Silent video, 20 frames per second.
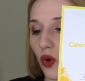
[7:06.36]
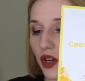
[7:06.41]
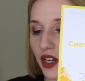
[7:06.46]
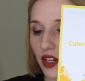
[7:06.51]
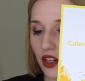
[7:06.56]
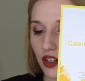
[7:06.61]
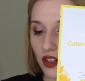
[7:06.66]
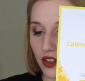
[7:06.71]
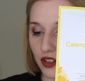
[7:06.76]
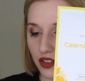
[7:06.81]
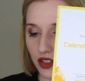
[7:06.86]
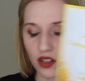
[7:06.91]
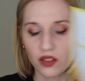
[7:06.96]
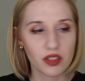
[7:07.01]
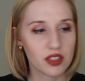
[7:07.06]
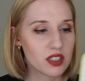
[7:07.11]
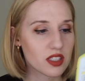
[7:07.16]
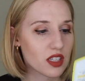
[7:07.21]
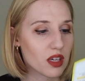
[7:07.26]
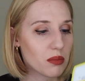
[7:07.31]
oil, or no,
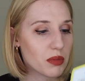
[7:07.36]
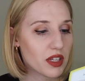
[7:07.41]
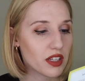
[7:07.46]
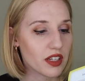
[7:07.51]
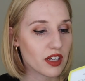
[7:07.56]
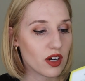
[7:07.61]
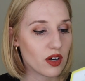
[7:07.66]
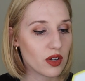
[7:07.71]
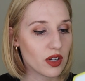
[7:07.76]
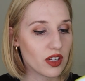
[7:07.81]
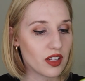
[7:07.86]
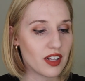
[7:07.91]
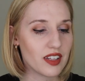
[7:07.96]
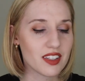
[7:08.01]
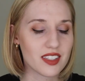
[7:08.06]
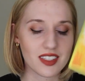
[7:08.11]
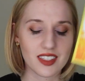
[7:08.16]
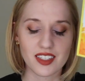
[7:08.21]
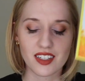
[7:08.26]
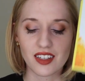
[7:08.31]
this is camellia oil and
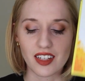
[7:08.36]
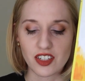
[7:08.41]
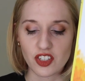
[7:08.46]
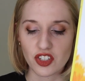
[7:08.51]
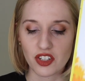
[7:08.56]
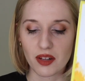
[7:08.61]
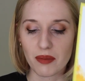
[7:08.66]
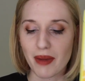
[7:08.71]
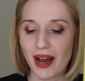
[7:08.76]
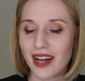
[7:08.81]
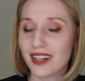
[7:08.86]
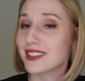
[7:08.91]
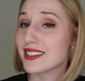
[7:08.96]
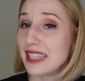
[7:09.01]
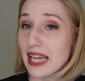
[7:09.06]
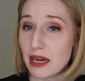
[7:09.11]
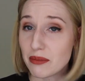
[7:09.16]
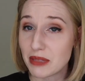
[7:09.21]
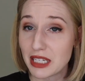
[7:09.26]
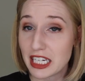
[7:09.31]
this is calendula
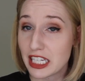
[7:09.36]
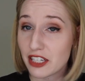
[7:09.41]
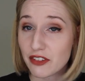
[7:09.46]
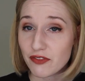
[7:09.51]
mask. I'm getting